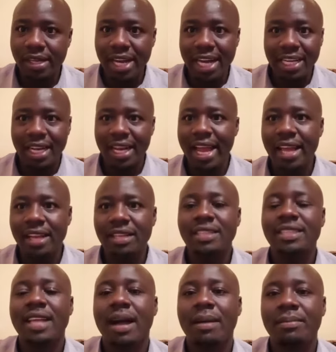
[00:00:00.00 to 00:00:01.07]
underline
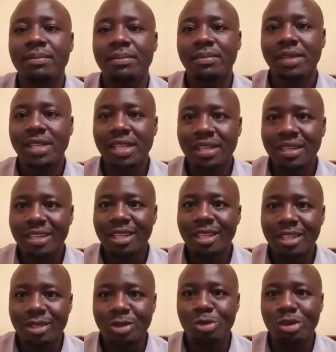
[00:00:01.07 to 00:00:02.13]
some,
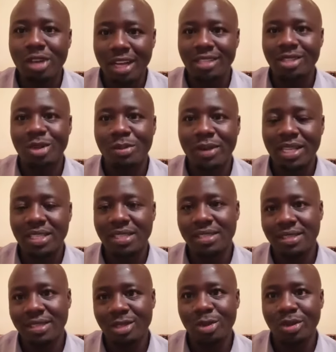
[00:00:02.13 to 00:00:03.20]
to
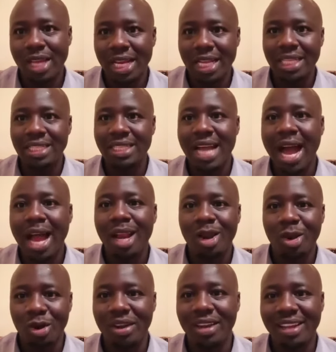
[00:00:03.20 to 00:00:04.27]
customers. So that is a
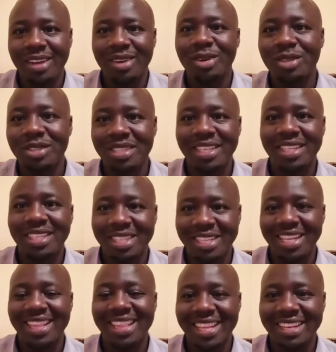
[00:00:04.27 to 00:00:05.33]
lowly
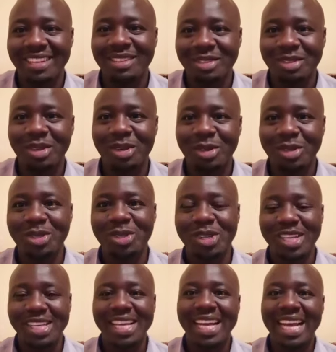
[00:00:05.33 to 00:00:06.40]
concentrated
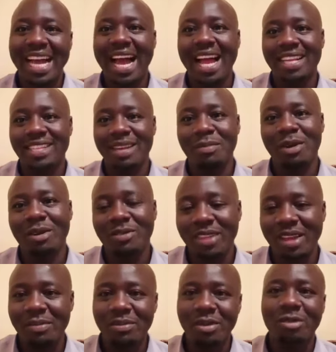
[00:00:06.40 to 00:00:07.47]
solution. And some of
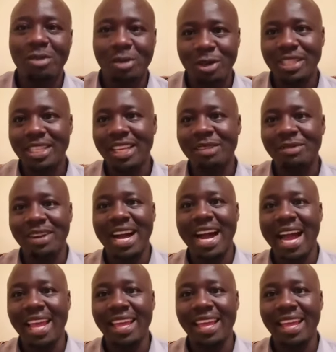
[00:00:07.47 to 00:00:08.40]
them, of course, give a